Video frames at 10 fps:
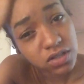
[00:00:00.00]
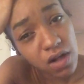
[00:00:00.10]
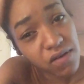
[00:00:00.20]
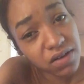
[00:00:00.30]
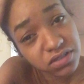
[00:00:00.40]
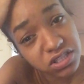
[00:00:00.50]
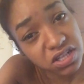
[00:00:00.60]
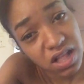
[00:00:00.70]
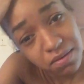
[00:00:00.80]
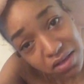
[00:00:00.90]
of
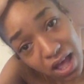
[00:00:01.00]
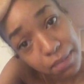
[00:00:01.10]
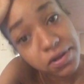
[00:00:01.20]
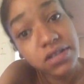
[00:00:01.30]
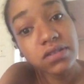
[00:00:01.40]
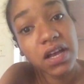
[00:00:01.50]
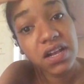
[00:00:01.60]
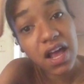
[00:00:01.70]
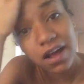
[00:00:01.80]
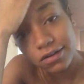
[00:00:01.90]
everything that be happening like
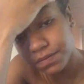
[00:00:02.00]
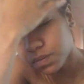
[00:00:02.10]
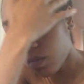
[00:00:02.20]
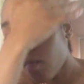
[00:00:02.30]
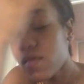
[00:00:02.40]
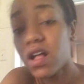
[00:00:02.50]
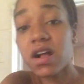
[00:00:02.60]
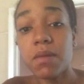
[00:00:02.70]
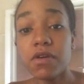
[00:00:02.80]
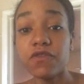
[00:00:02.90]
now.
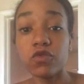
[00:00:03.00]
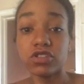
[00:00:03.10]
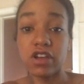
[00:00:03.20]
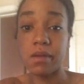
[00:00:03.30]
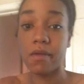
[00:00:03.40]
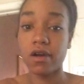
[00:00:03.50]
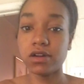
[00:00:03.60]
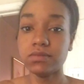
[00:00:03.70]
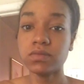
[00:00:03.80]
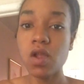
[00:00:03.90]
Like I'm a full-time
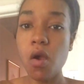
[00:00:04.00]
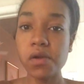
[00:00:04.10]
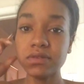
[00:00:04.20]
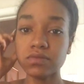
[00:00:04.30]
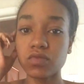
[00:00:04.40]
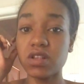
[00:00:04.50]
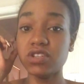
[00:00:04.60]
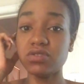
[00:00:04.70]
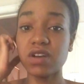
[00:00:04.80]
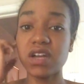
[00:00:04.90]
mom, and
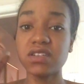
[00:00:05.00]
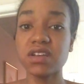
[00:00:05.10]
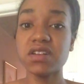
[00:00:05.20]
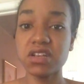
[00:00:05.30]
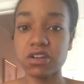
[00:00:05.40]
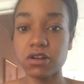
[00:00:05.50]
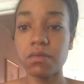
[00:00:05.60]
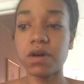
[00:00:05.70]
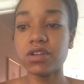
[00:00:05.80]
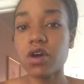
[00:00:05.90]
as you guys can hear,
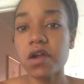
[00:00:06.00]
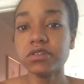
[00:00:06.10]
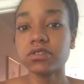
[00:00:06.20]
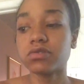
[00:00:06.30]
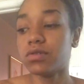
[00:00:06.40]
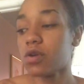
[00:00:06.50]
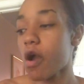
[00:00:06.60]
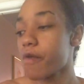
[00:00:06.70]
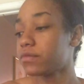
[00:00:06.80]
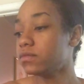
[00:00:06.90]
my daughter is going
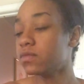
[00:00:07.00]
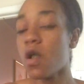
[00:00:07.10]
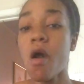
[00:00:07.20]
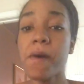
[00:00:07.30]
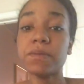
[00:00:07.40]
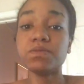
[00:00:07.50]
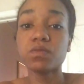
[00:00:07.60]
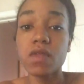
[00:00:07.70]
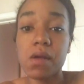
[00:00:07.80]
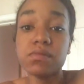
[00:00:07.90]
off.
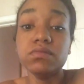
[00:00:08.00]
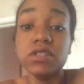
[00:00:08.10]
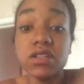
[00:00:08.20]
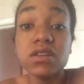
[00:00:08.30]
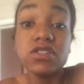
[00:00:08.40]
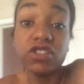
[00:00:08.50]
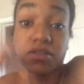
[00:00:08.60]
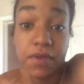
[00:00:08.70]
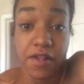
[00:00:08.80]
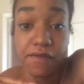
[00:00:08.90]
Mainly because she
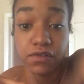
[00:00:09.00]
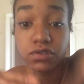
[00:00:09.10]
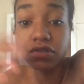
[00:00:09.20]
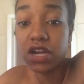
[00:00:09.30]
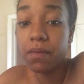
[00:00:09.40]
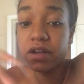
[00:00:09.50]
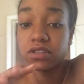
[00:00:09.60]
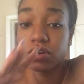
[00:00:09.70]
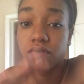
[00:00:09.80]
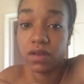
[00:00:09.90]
smelled food, and I'm about
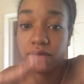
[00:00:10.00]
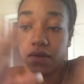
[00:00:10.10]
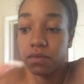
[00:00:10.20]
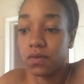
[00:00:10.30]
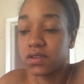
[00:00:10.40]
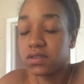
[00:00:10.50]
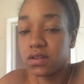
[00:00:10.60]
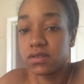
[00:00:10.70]
to go give them the rest of